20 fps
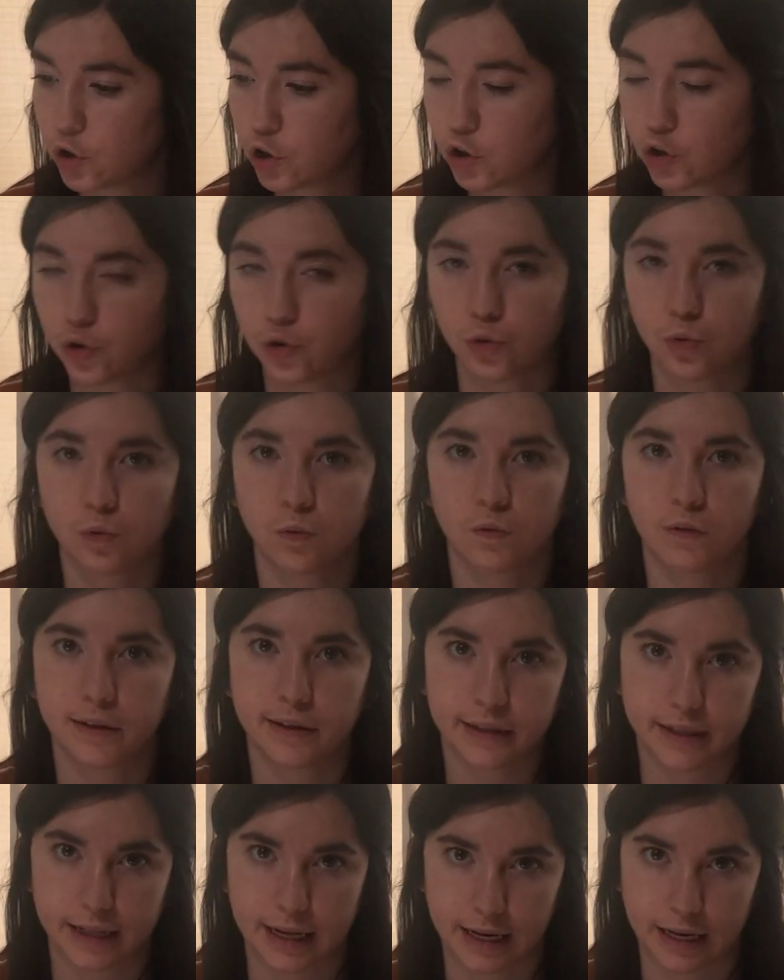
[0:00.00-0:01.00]
to
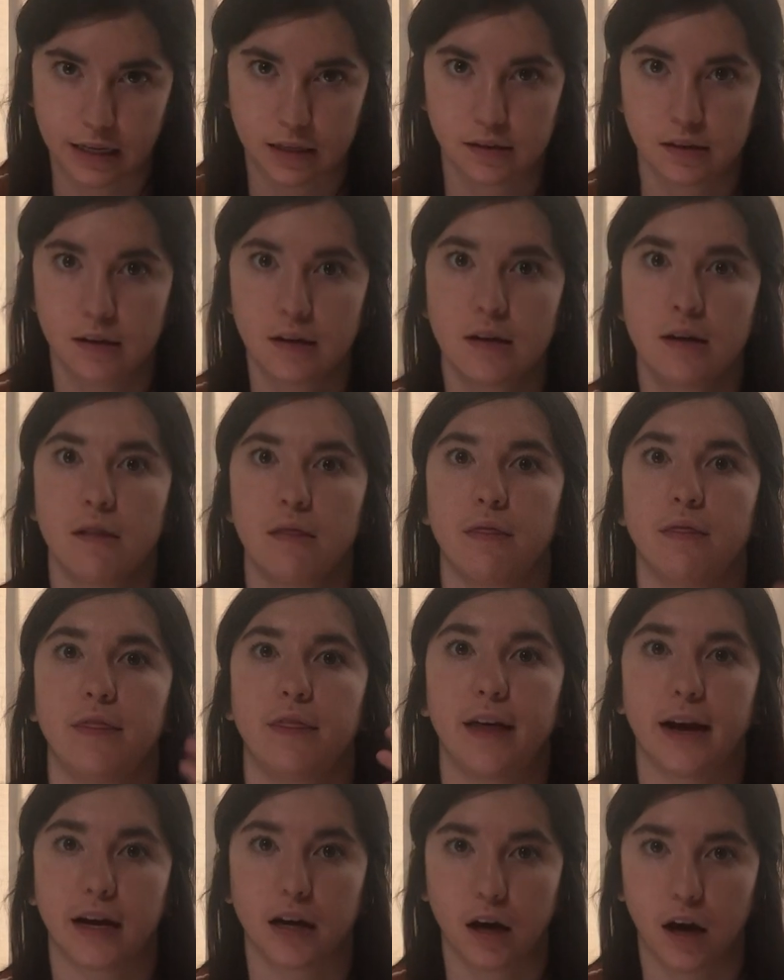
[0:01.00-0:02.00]
the land
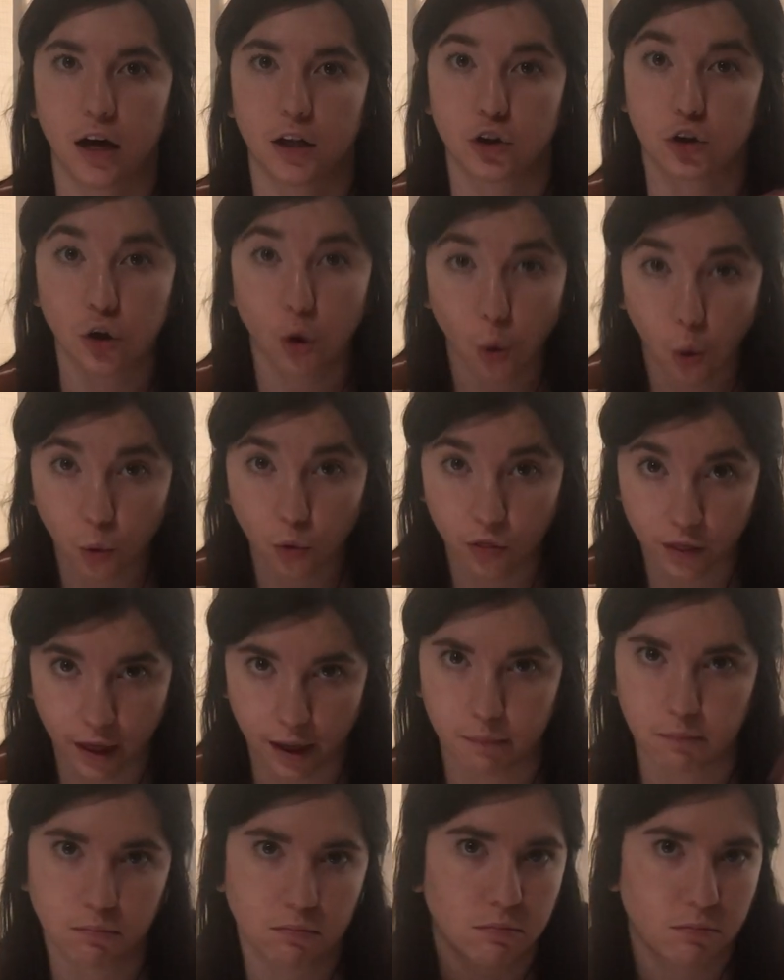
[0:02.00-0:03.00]
that God told
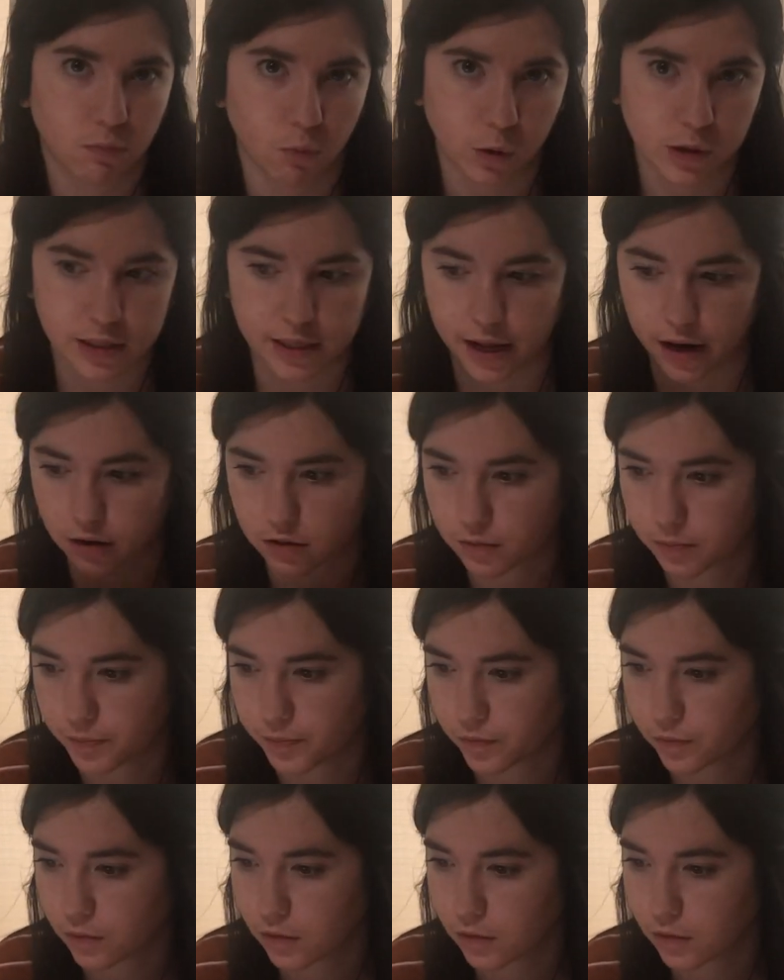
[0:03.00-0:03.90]
them was theirs.